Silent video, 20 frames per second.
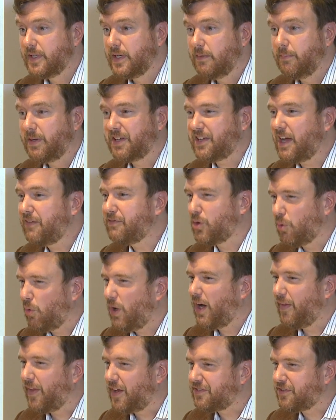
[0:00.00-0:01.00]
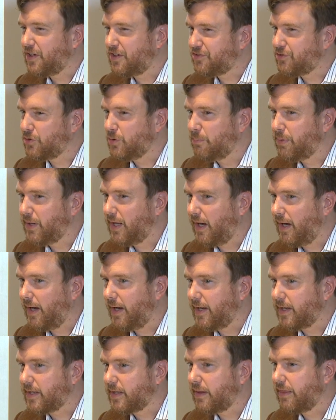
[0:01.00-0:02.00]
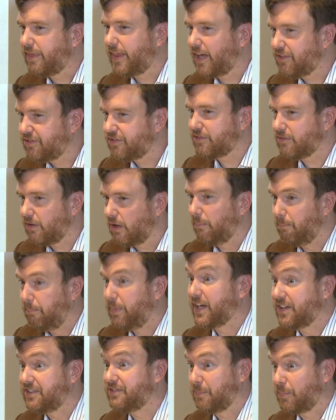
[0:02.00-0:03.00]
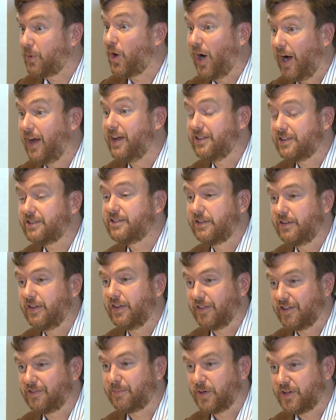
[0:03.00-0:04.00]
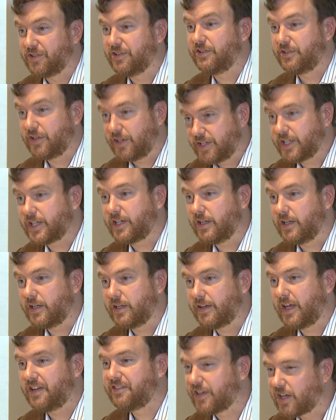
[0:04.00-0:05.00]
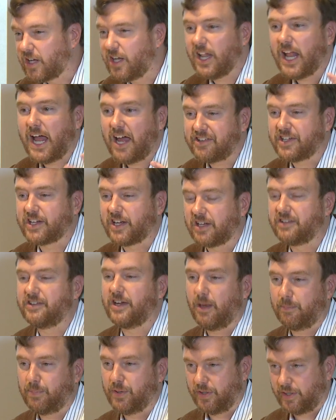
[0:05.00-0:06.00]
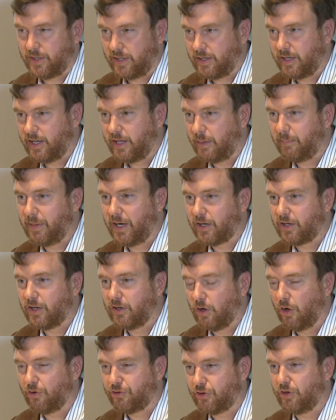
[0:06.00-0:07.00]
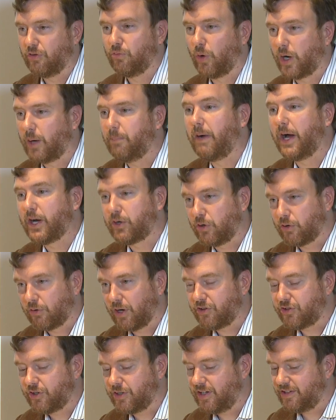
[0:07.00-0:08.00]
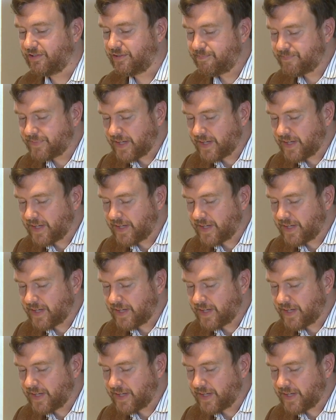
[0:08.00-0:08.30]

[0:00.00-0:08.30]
Because after a while, that starts to imply that's a big surprise that this person's articulate. That's the classic example in American culture of what a microaggression is.